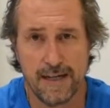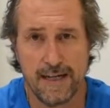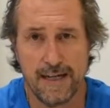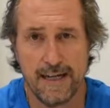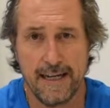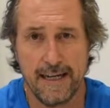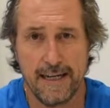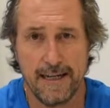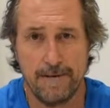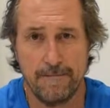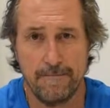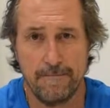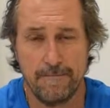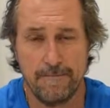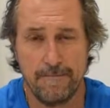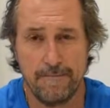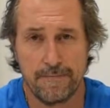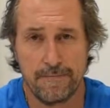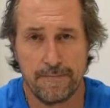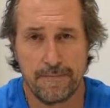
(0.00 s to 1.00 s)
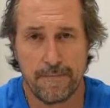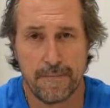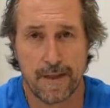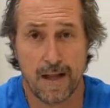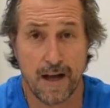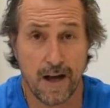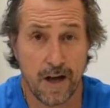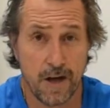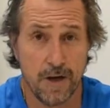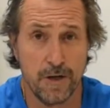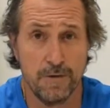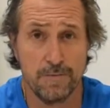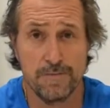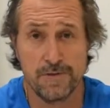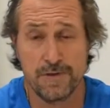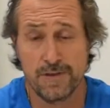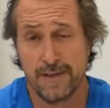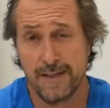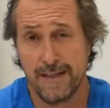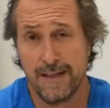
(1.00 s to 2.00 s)

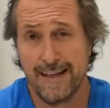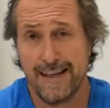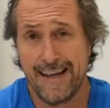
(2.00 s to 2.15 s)
homes